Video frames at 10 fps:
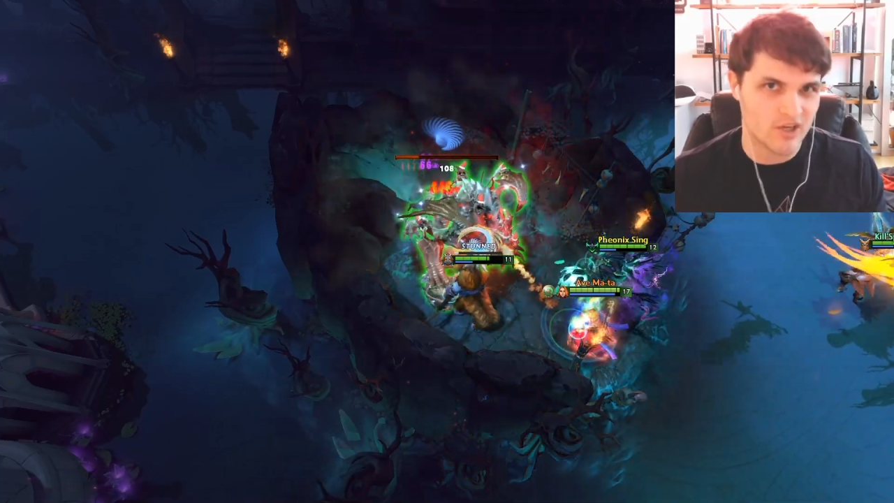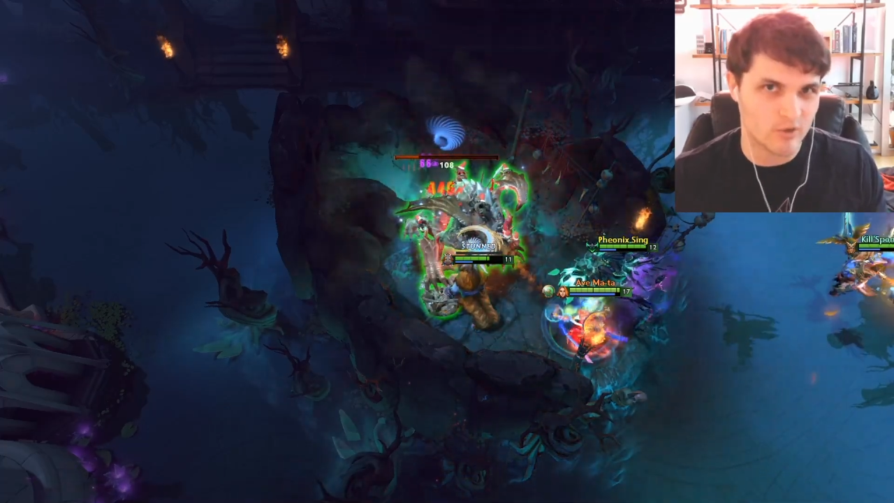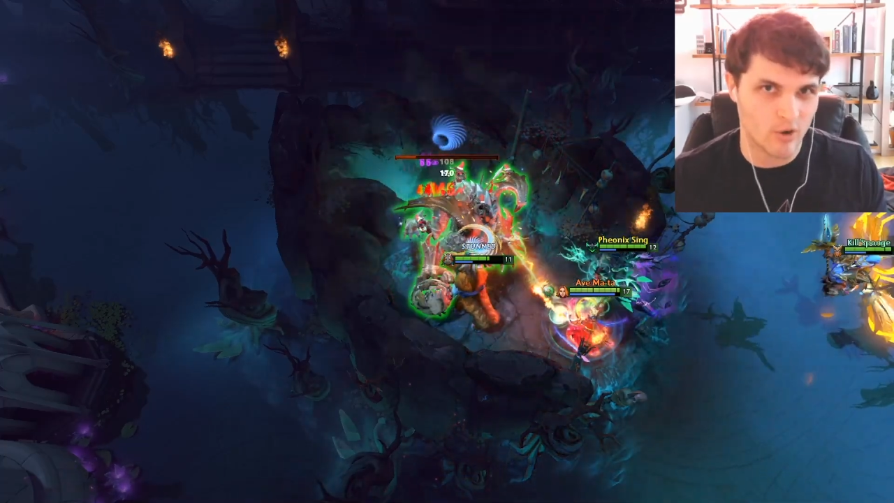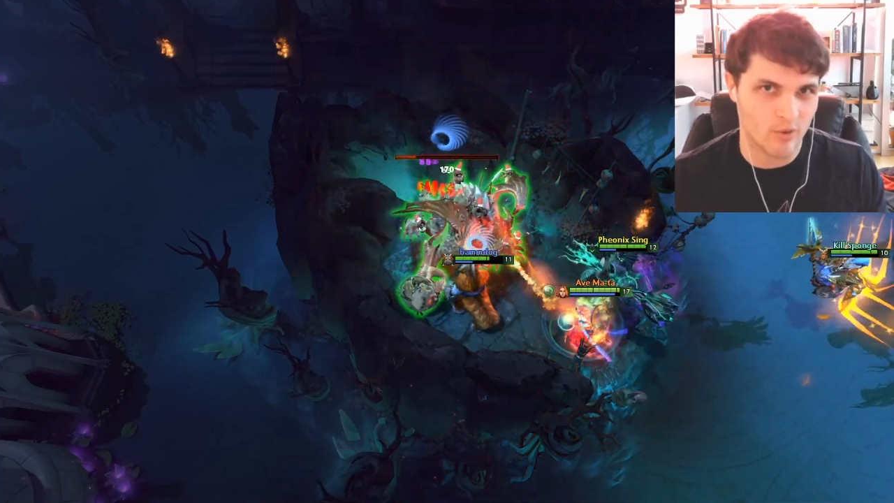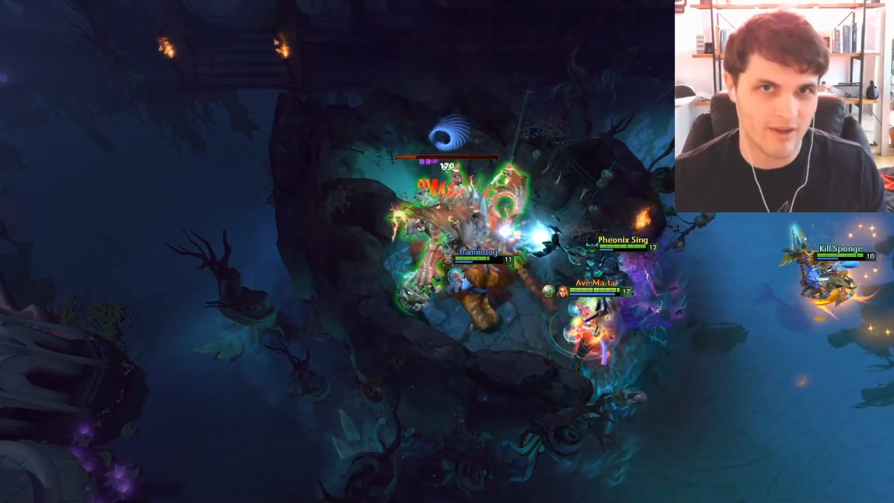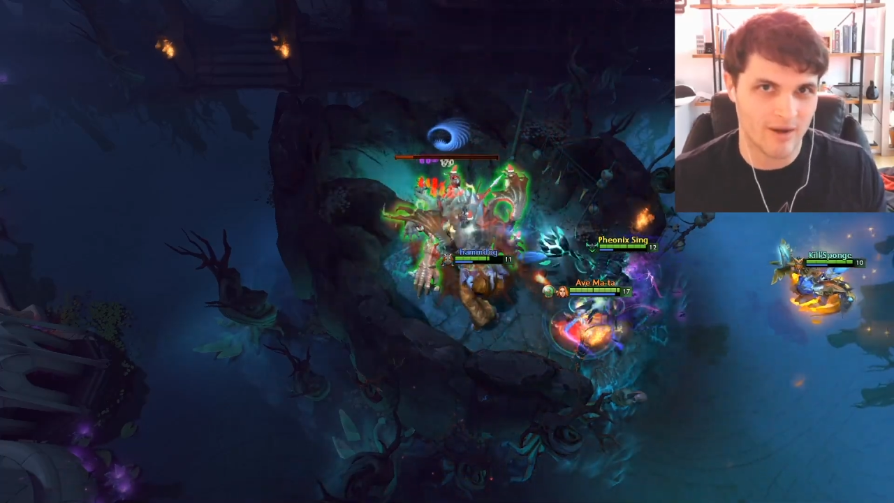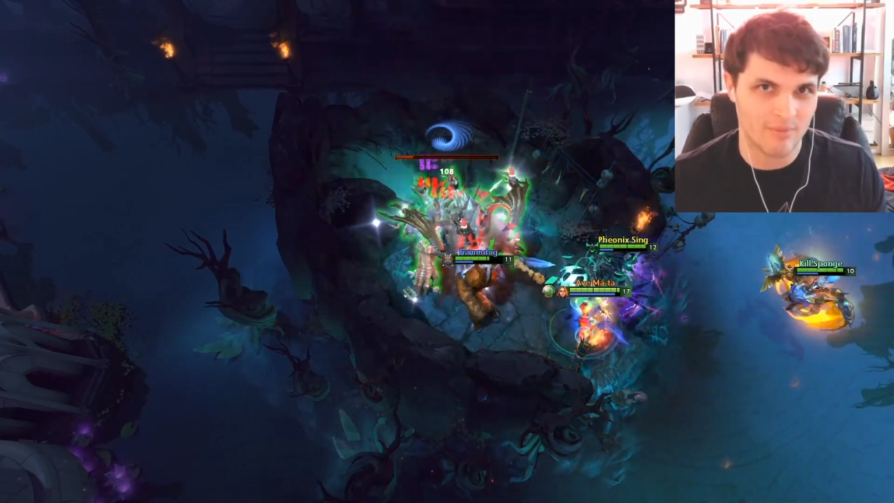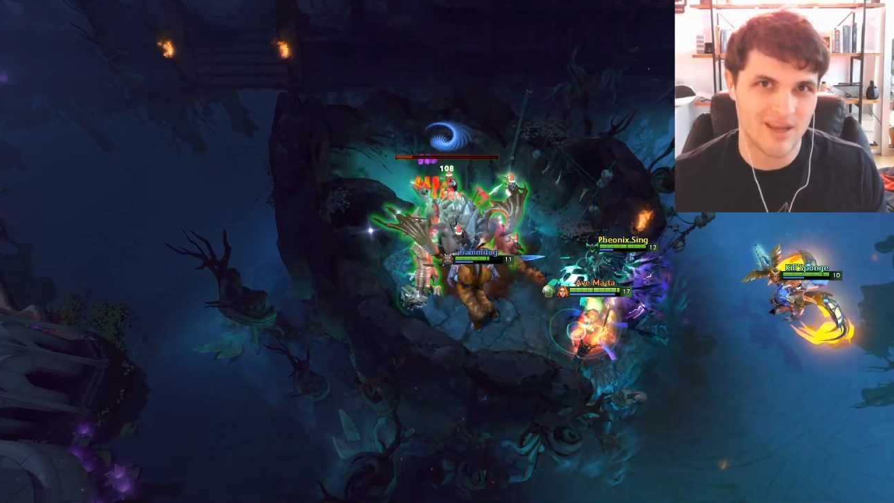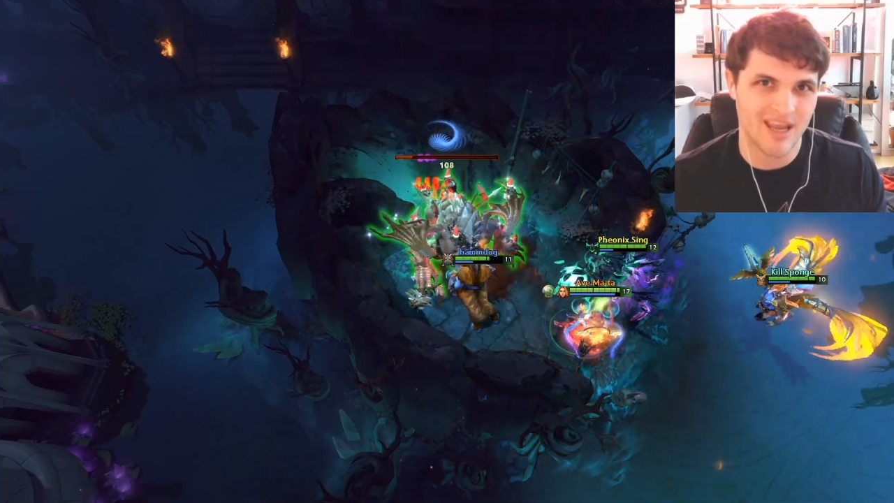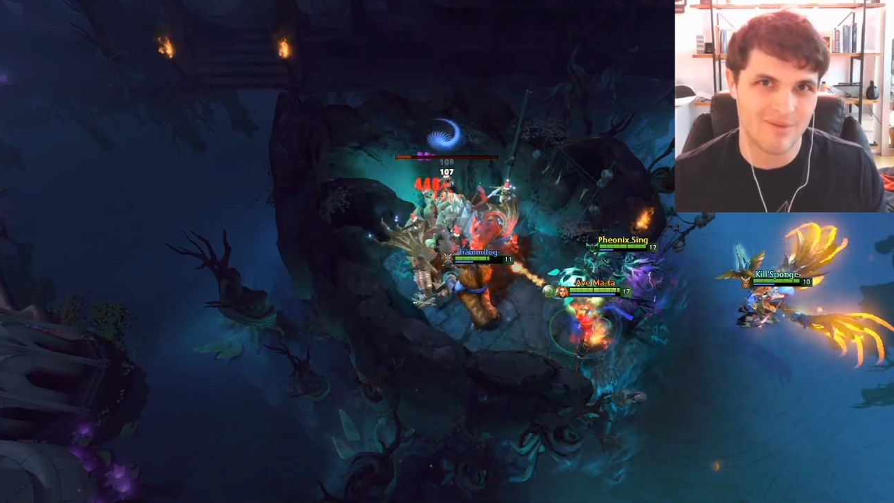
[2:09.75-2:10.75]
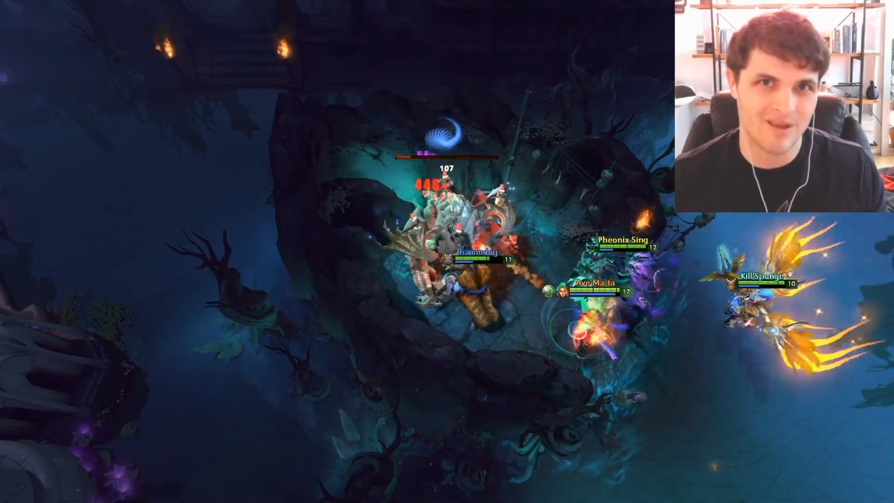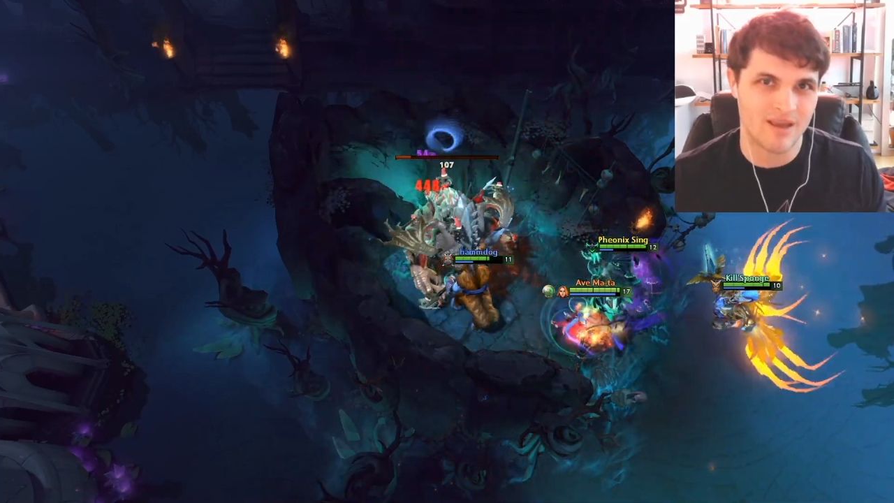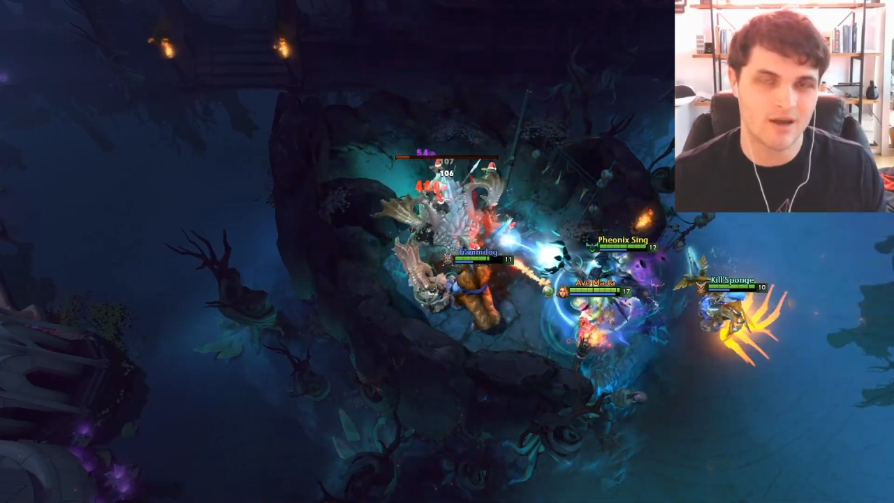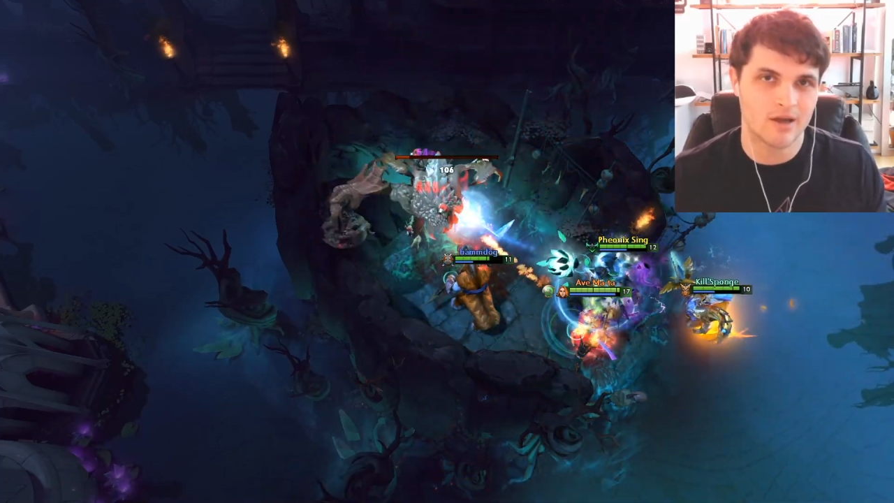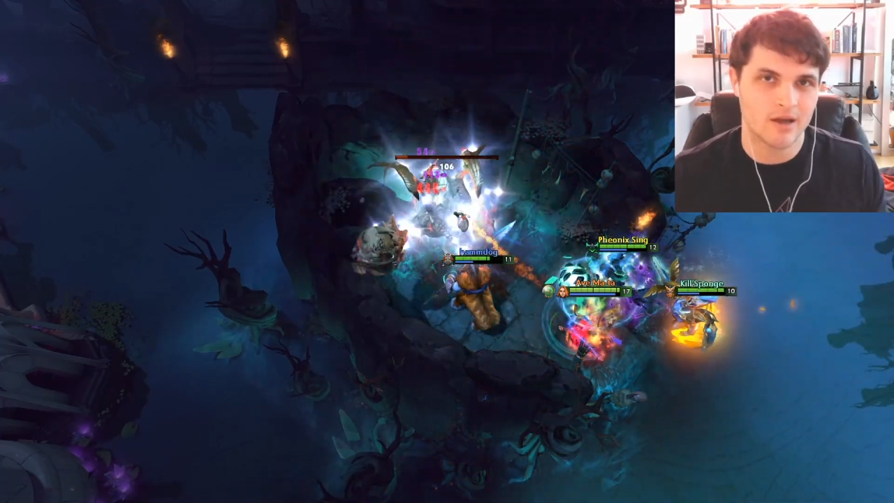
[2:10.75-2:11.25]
hero without a BKB